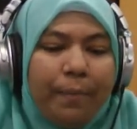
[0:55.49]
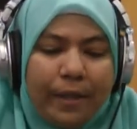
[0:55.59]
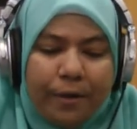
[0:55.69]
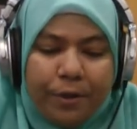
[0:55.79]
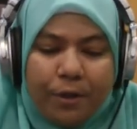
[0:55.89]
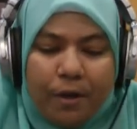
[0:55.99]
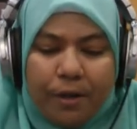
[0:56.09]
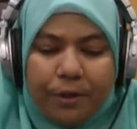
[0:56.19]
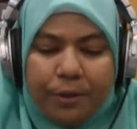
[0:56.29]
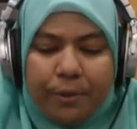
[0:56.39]
but there's
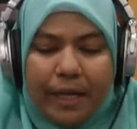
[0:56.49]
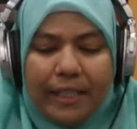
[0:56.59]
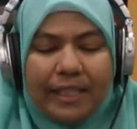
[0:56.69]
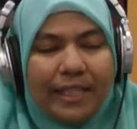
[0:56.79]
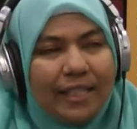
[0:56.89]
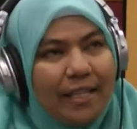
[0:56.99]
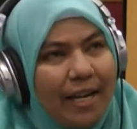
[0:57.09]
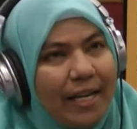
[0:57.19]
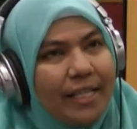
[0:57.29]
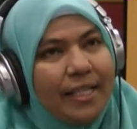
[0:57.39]
also a
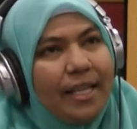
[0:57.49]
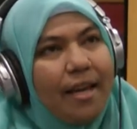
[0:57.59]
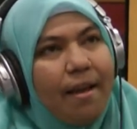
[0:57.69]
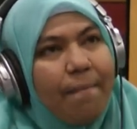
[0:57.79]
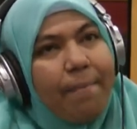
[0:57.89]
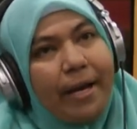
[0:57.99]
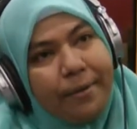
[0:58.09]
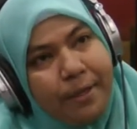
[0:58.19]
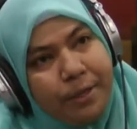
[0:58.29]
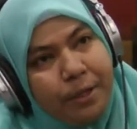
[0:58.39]
science
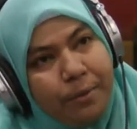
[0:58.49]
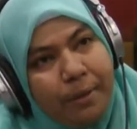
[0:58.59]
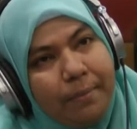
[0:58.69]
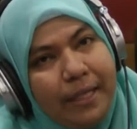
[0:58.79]
background to it.